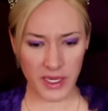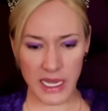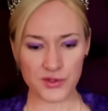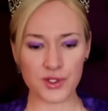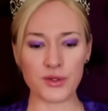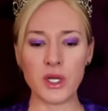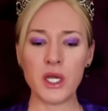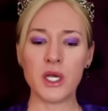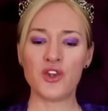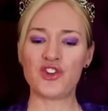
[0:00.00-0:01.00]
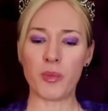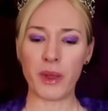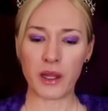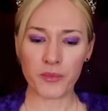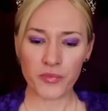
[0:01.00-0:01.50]
has to chip
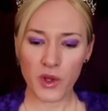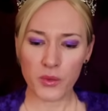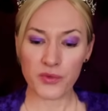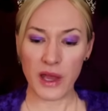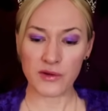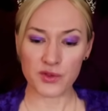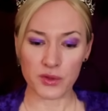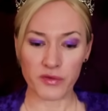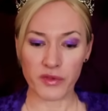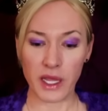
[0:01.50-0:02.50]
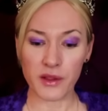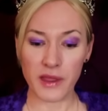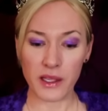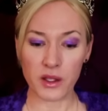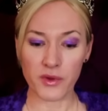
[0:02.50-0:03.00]
in with that sort of thing.
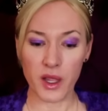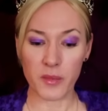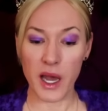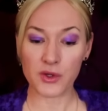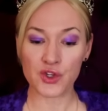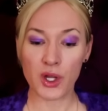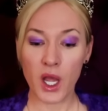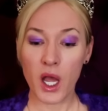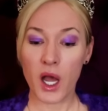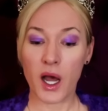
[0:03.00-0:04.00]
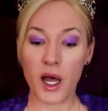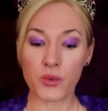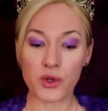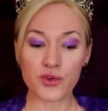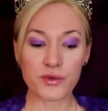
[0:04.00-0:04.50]
Thank you very much. I
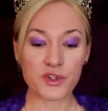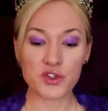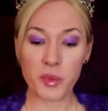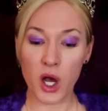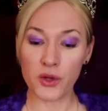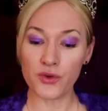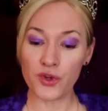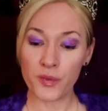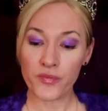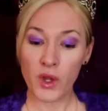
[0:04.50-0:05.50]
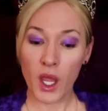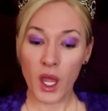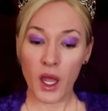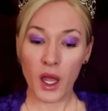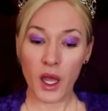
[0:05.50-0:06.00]
want to respond.
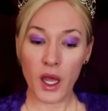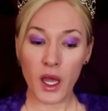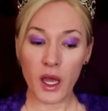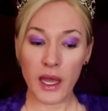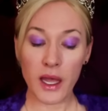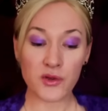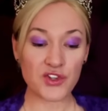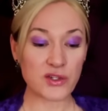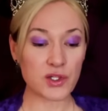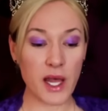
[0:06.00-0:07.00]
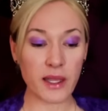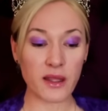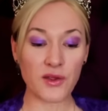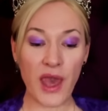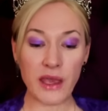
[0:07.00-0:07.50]
Uh, uh, just
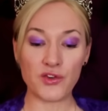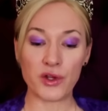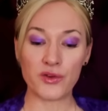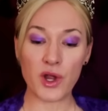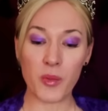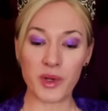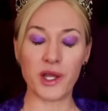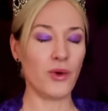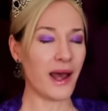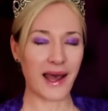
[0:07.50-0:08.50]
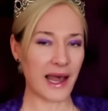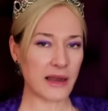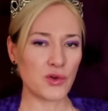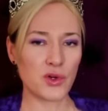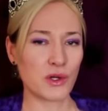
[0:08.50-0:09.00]
like Kate W.
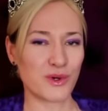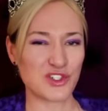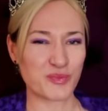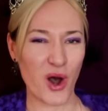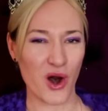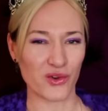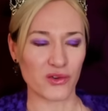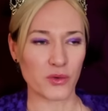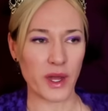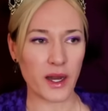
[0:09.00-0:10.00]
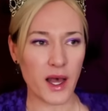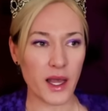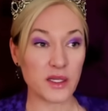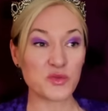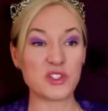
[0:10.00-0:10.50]
had to respond when
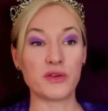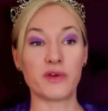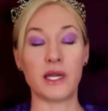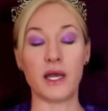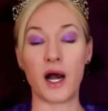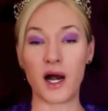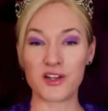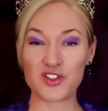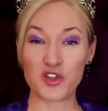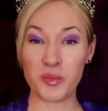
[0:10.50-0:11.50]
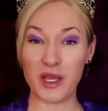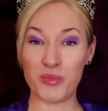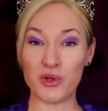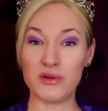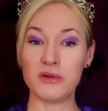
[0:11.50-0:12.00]
I specifically asked
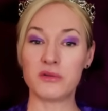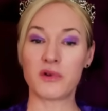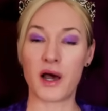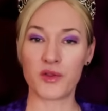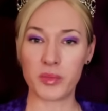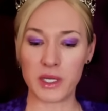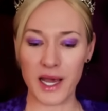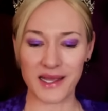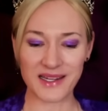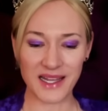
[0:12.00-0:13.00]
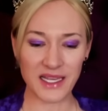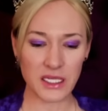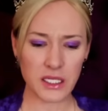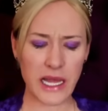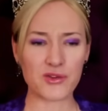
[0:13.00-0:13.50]
people, rather politely,
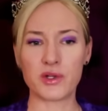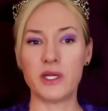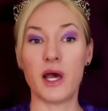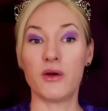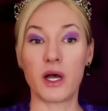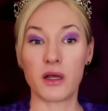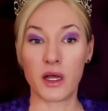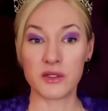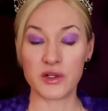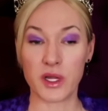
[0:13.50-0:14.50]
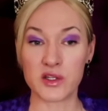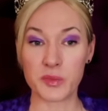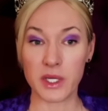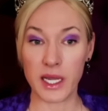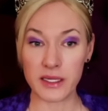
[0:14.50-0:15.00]
actually, no, I, I didn't ask
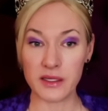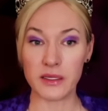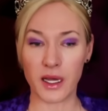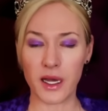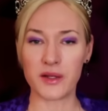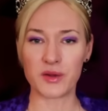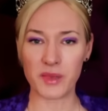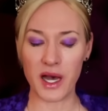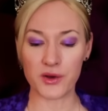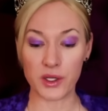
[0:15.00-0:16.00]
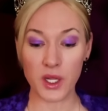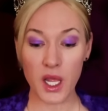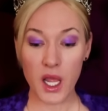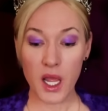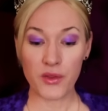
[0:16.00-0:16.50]
politely, did I? I demanded
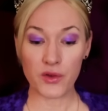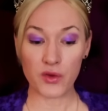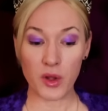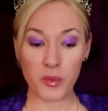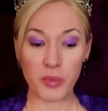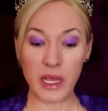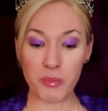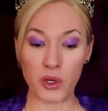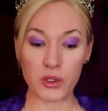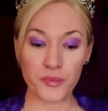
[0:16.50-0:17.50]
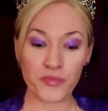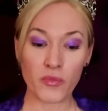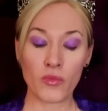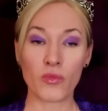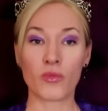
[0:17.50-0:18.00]
that uh, people
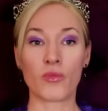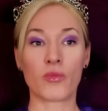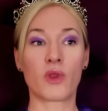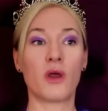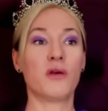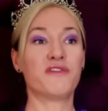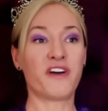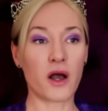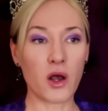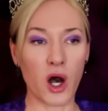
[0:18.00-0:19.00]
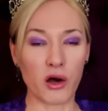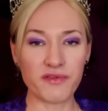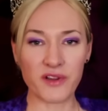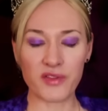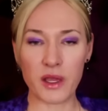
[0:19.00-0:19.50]
fuck
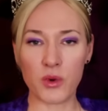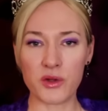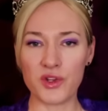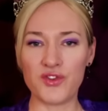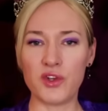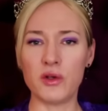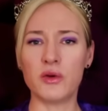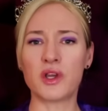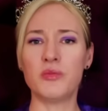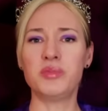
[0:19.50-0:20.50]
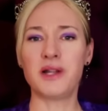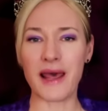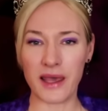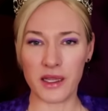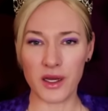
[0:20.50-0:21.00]
off if they wanted to
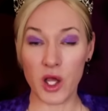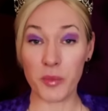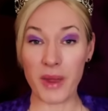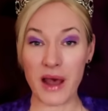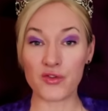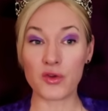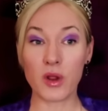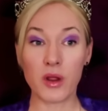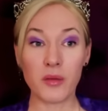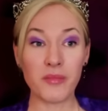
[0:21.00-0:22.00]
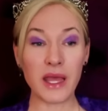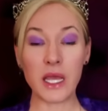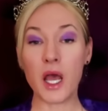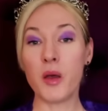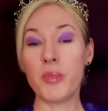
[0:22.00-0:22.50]
complain about
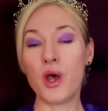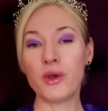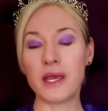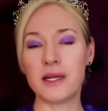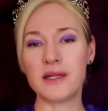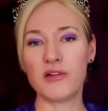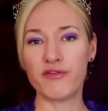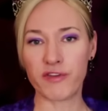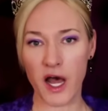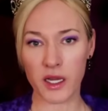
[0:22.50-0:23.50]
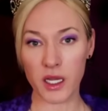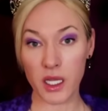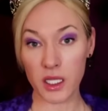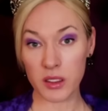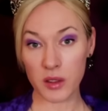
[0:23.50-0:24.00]
me poking a little fun
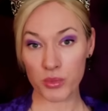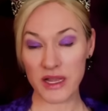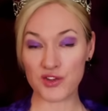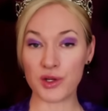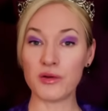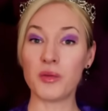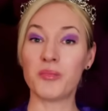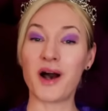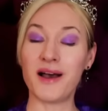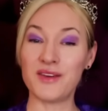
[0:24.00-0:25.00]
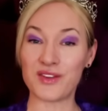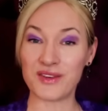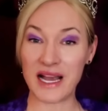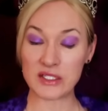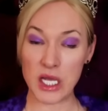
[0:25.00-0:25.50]
at President Biden,
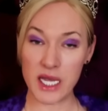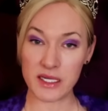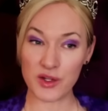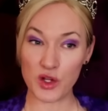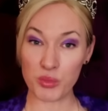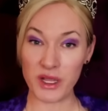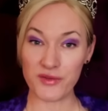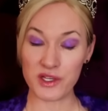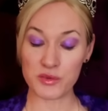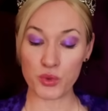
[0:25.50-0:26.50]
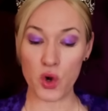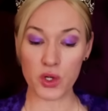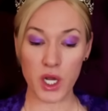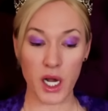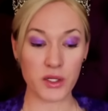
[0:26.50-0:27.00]
as I did in the previous
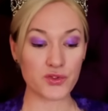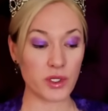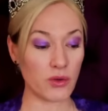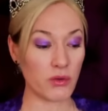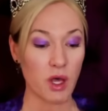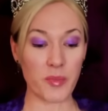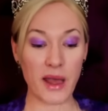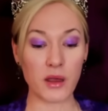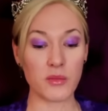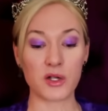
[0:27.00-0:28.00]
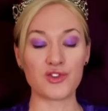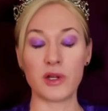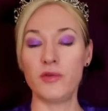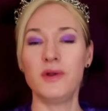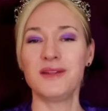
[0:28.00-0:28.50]
broadcast. You can go back and watch it
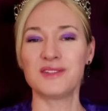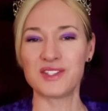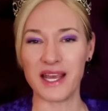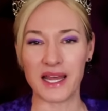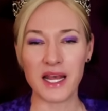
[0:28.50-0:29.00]
if you didn't see it.